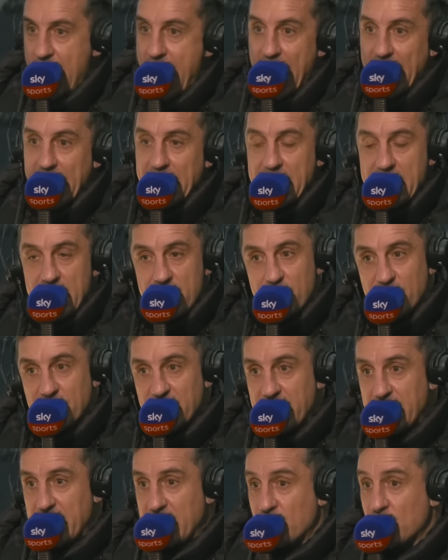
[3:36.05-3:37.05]
I can hear him
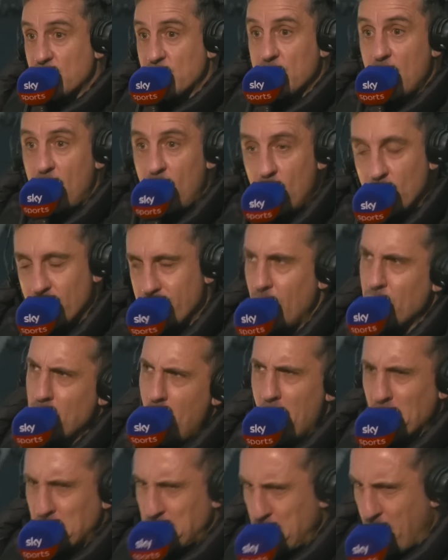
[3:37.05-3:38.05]
saying it to Scholes,
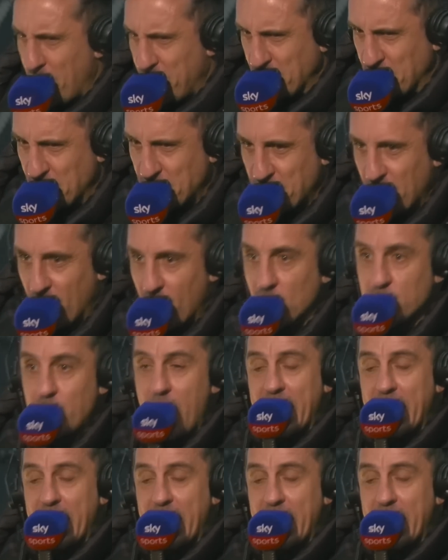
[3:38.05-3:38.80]
not too often to Scholes,